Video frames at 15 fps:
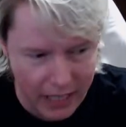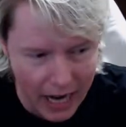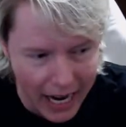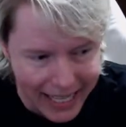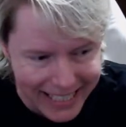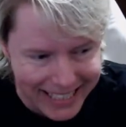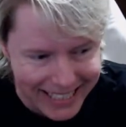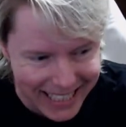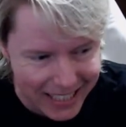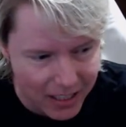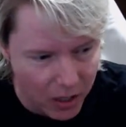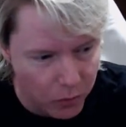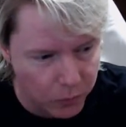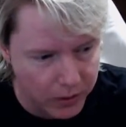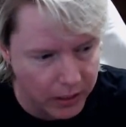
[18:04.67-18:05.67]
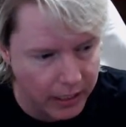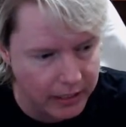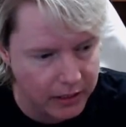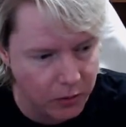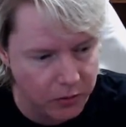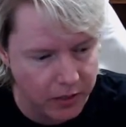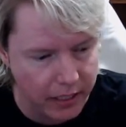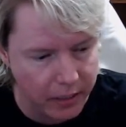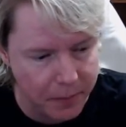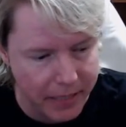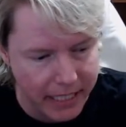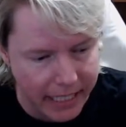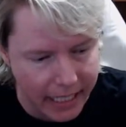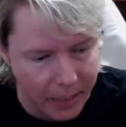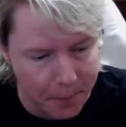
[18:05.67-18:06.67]
I did not realize I was going to be
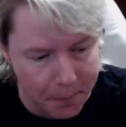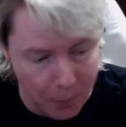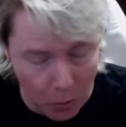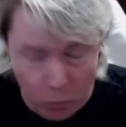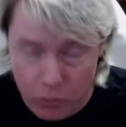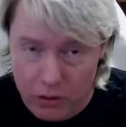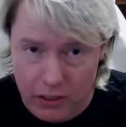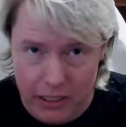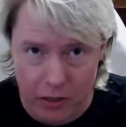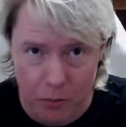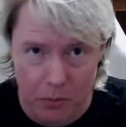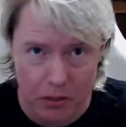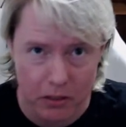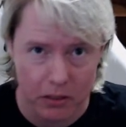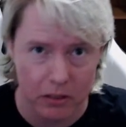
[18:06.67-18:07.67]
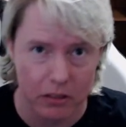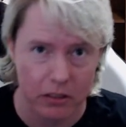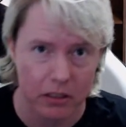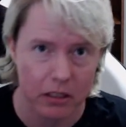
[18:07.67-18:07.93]
getting both steelbooks.